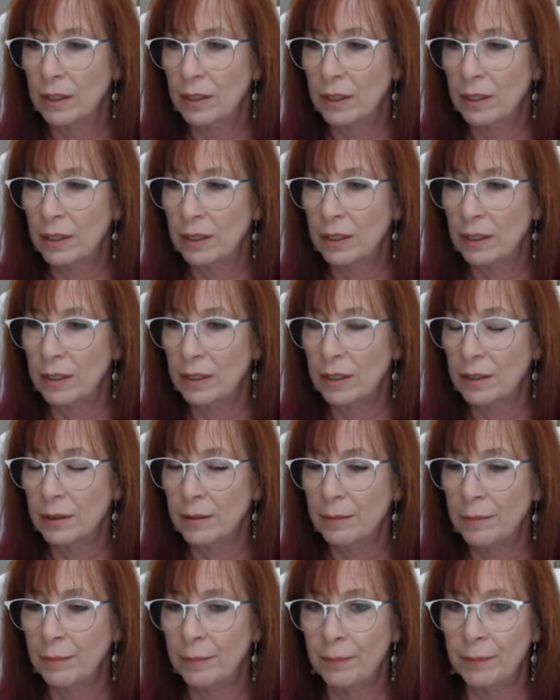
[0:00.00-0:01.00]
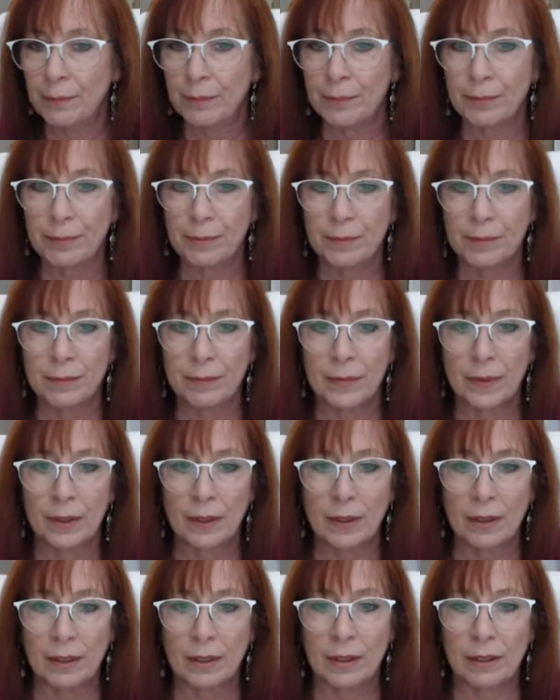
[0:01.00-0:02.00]
all
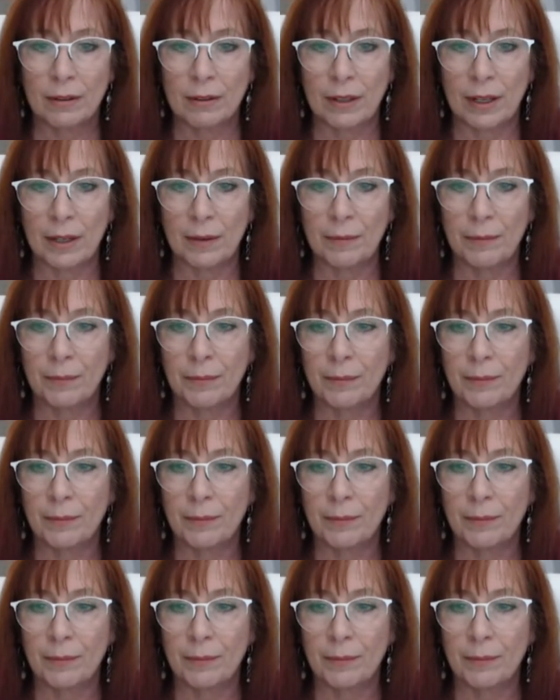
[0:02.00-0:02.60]
right.